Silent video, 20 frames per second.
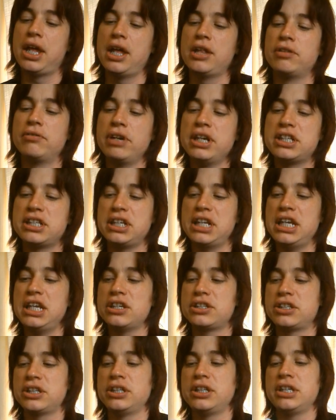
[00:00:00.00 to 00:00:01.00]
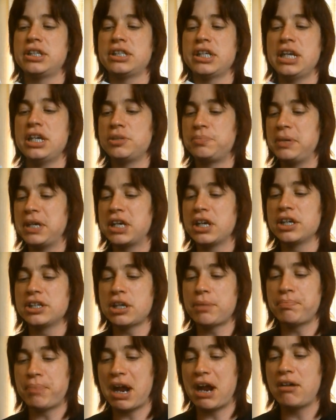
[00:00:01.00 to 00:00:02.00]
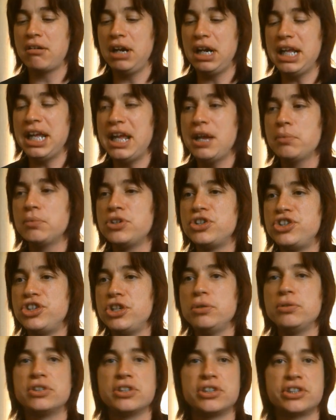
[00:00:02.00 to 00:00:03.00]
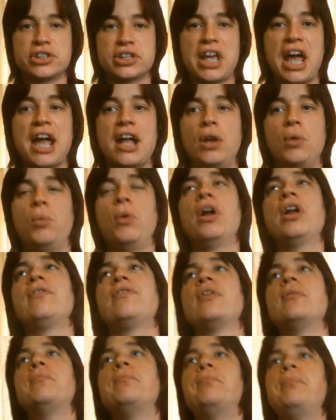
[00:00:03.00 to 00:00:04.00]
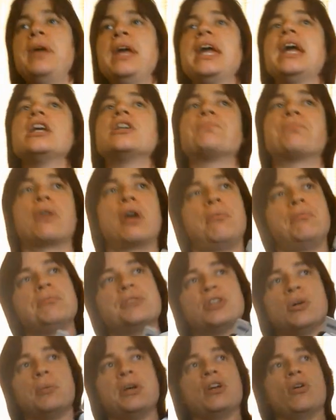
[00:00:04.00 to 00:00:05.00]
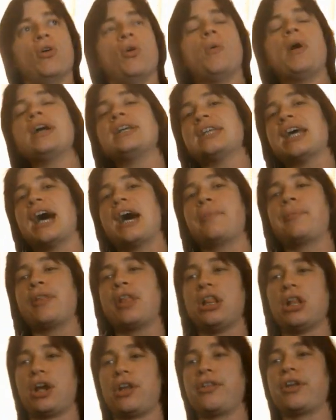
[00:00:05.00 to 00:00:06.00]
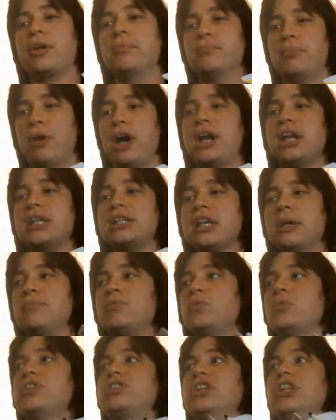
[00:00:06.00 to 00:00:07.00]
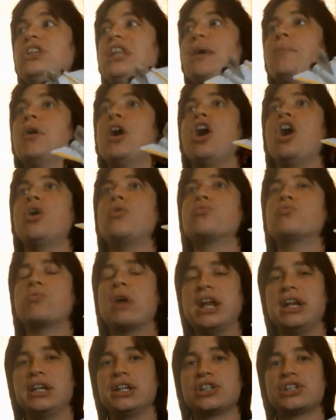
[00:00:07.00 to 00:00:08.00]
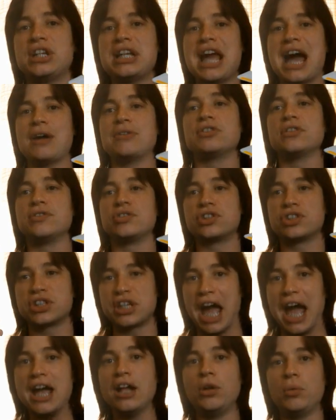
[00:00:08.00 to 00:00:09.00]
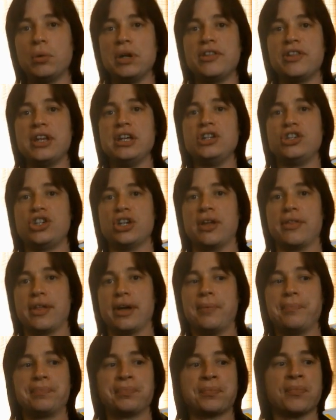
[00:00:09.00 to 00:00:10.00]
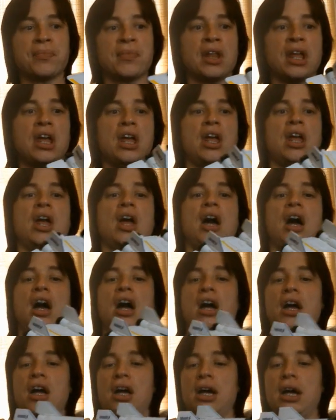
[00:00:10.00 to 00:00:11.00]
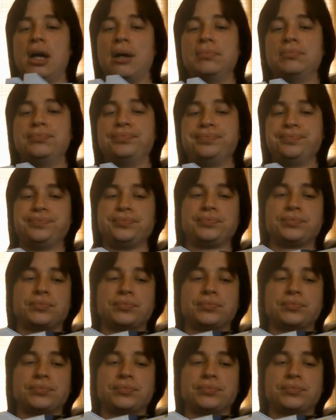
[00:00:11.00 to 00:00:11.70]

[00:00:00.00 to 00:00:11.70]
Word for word: the reason he has done this is because apparently it was due to scale. One of the biggest problems that we always had with a lot of the combiner teams was that they were horrendously out of scale with each other. Um,